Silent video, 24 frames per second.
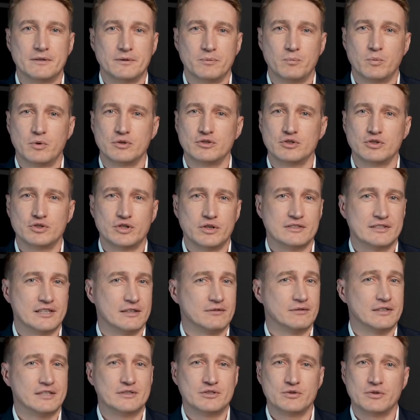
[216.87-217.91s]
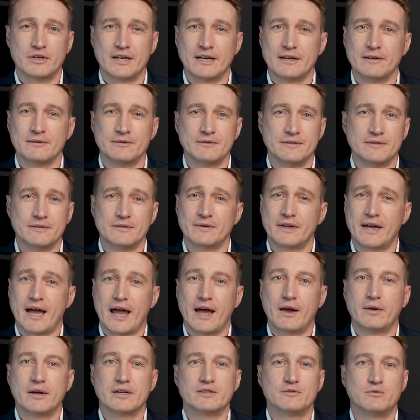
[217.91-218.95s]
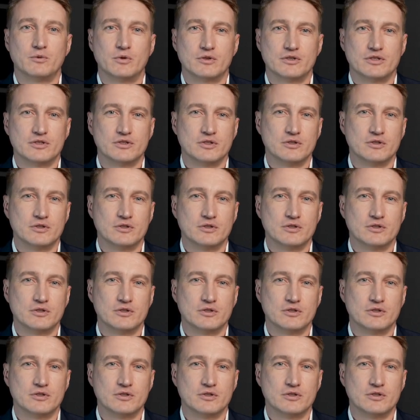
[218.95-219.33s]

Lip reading: Once you turn 73, the IRS forces